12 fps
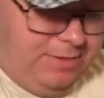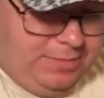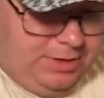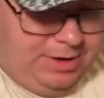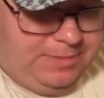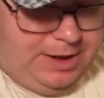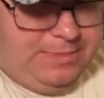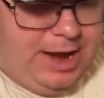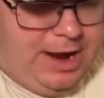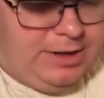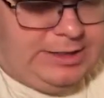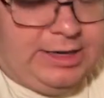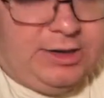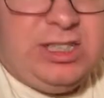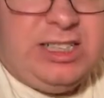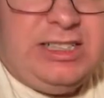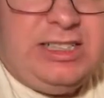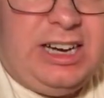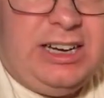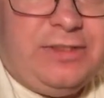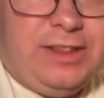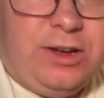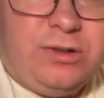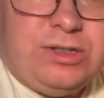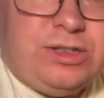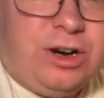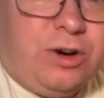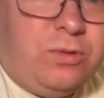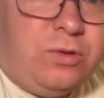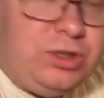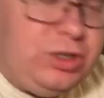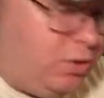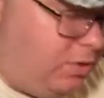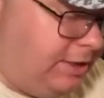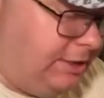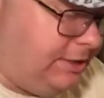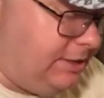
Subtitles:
They're at my parents' house, a ton of the old Star Wars toys,